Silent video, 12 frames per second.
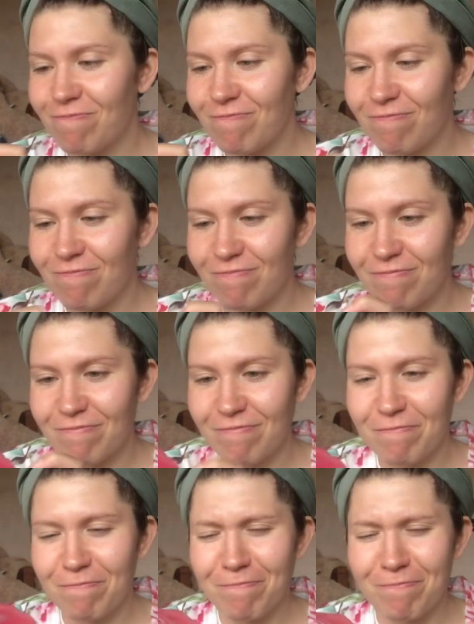
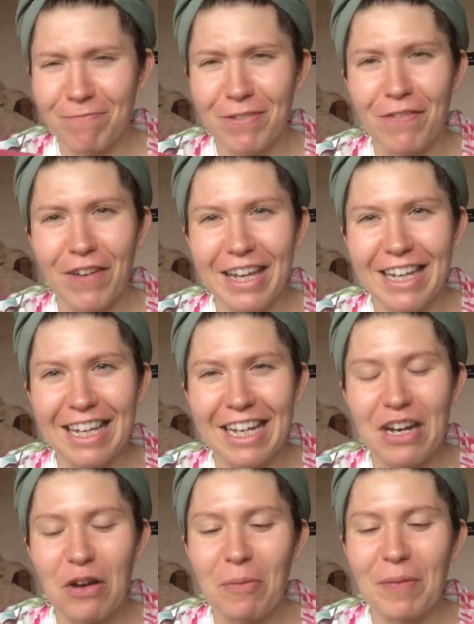If I can get
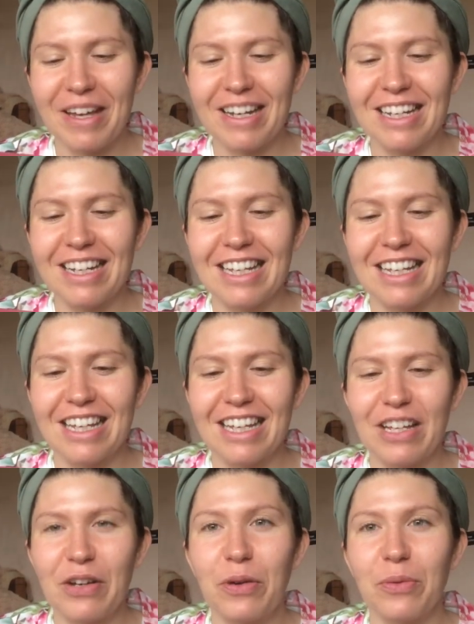it open.
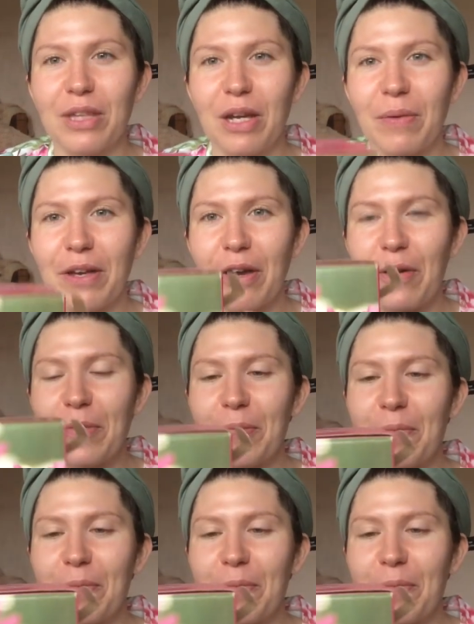Oh, there we go.